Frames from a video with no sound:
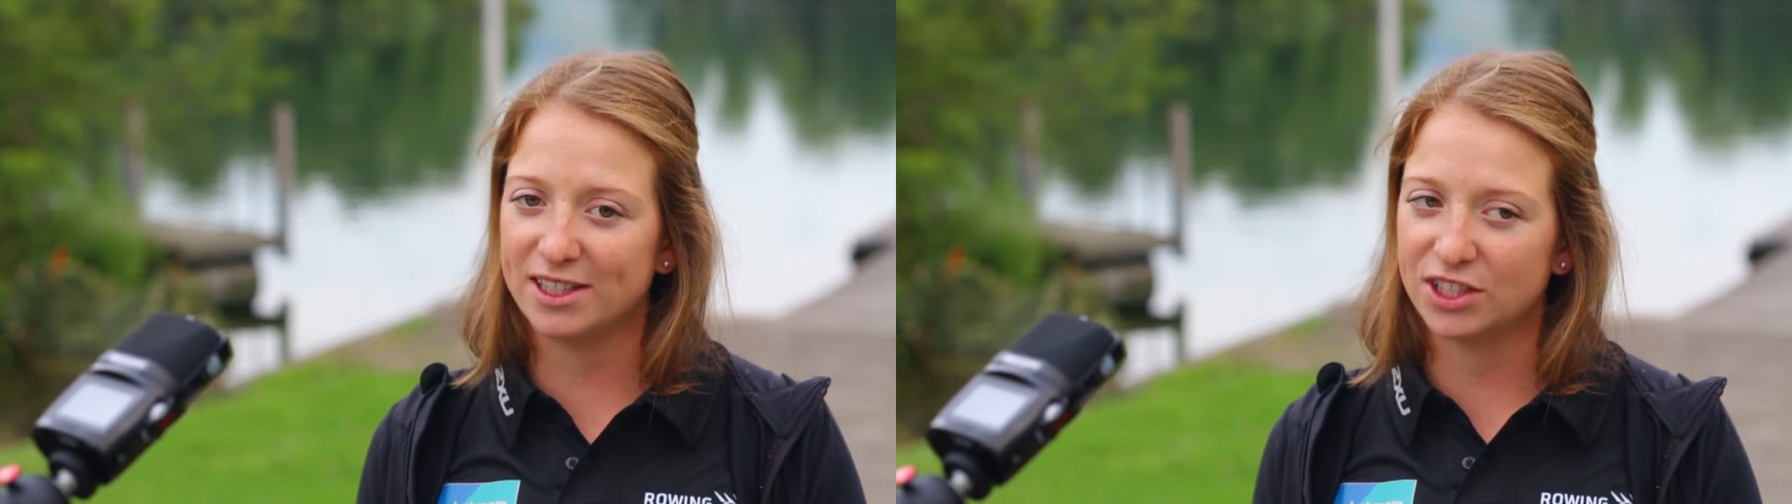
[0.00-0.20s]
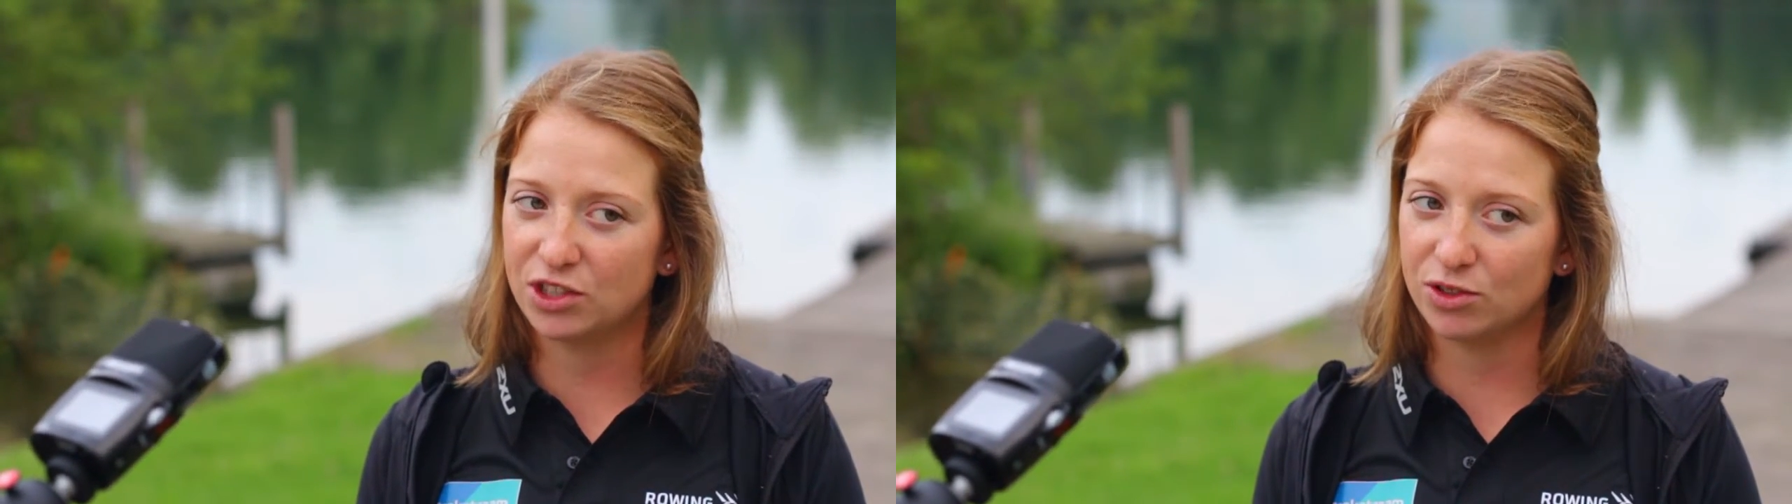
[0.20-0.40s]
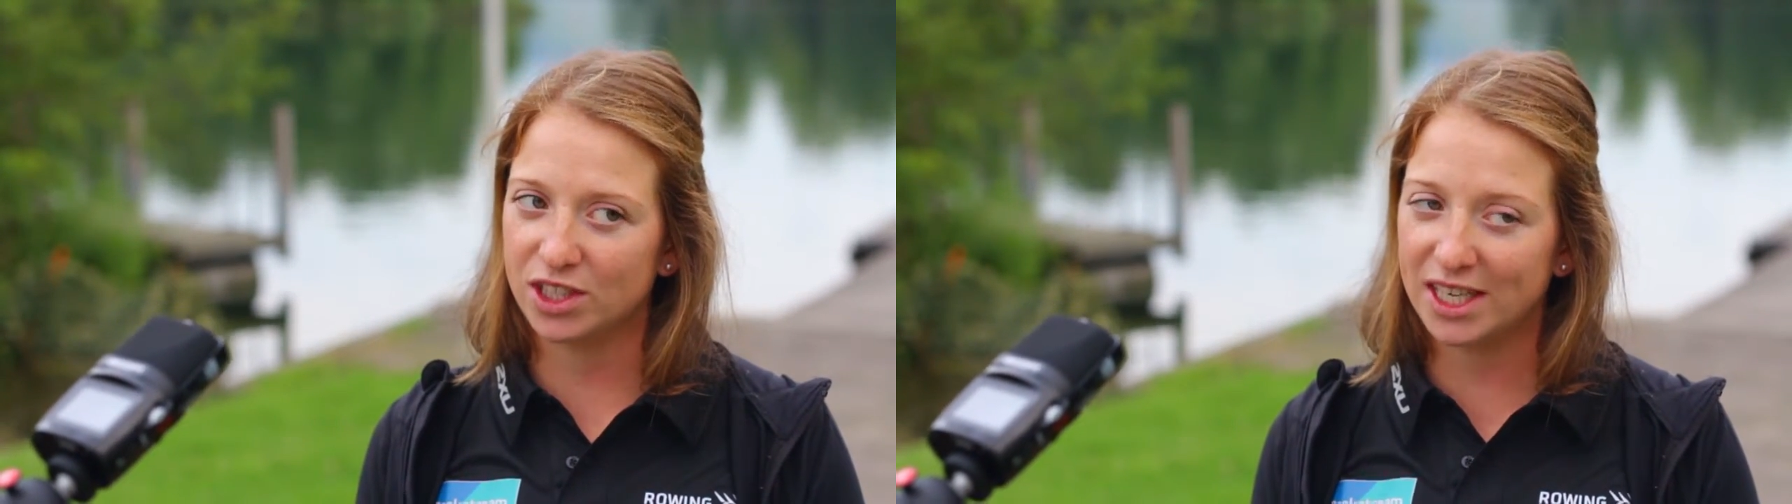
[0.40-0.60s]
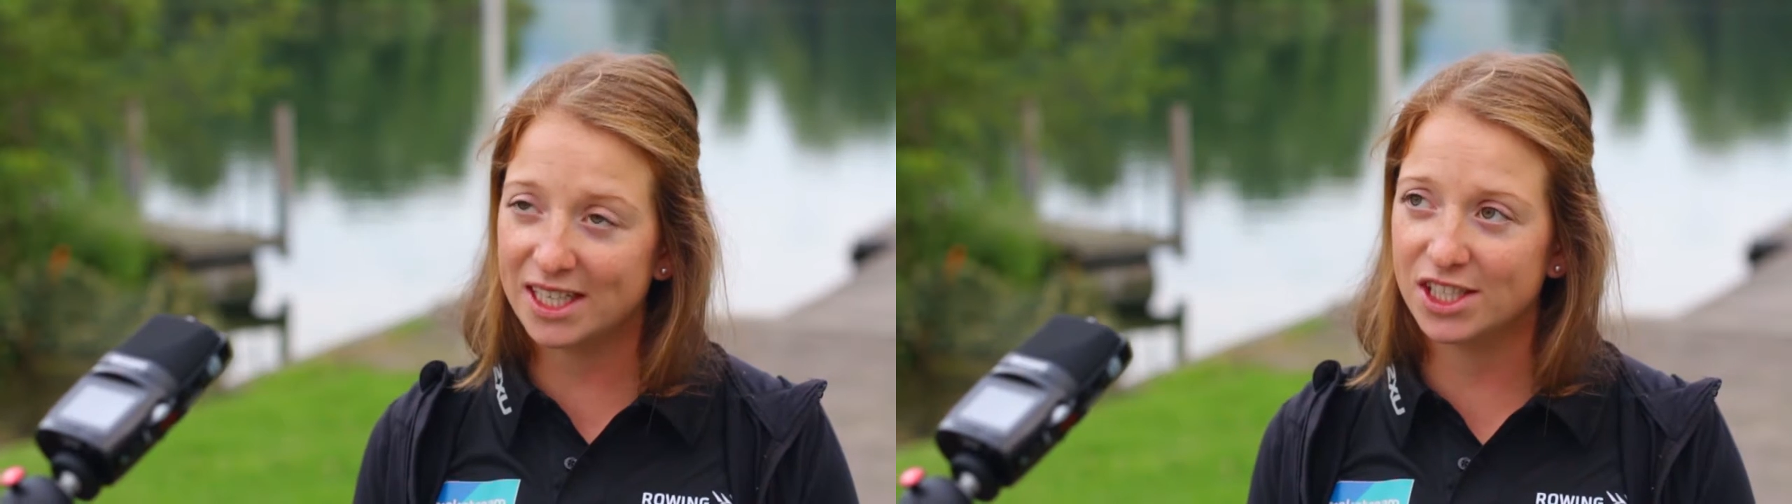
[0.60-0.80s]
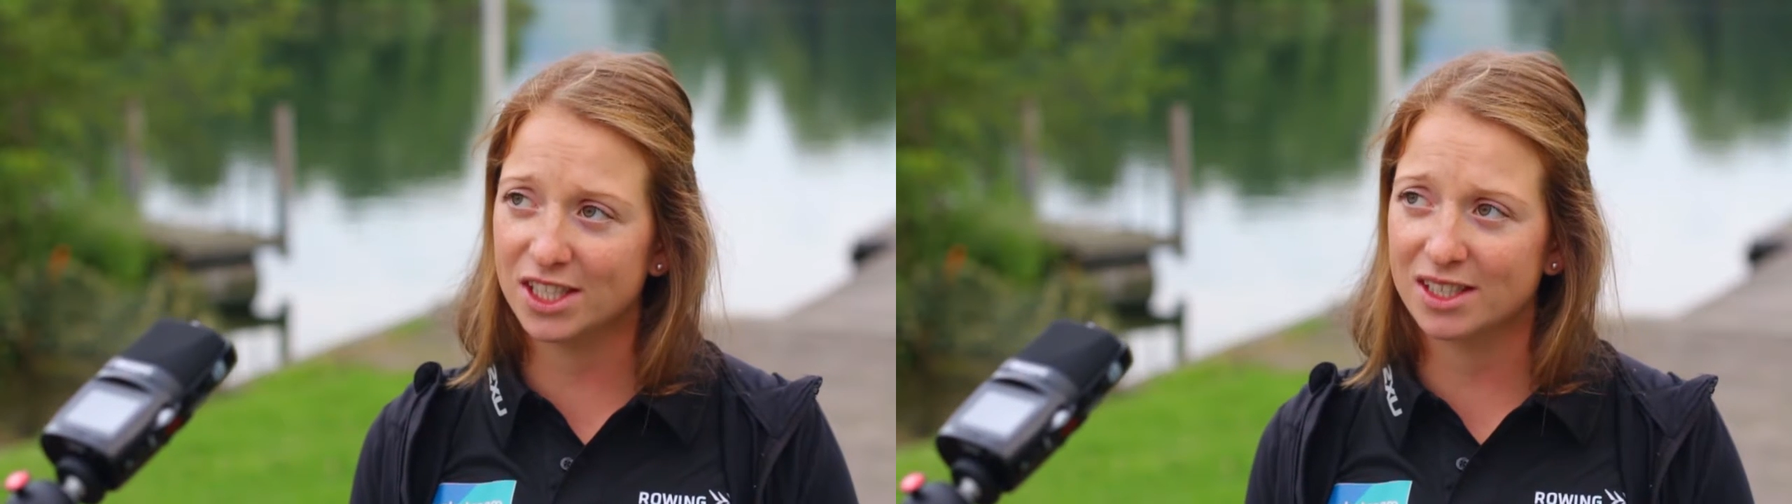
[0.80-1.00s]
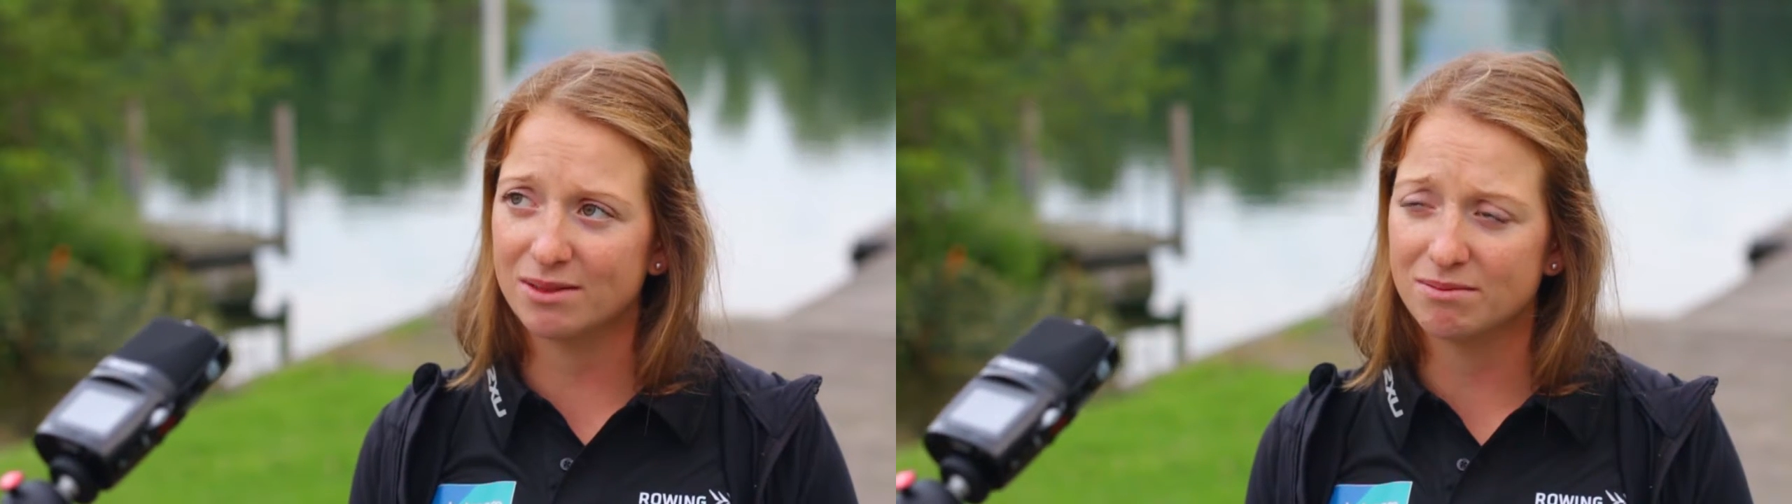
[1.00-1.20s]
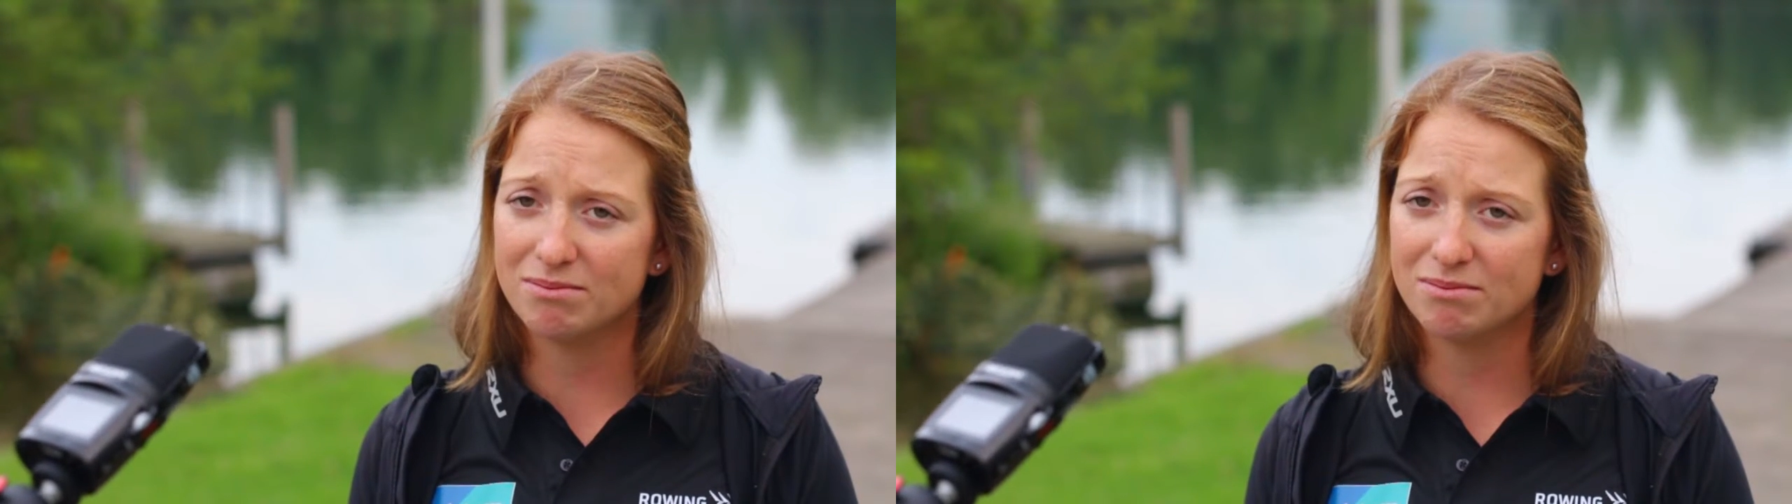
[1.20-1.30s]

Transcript: a strategic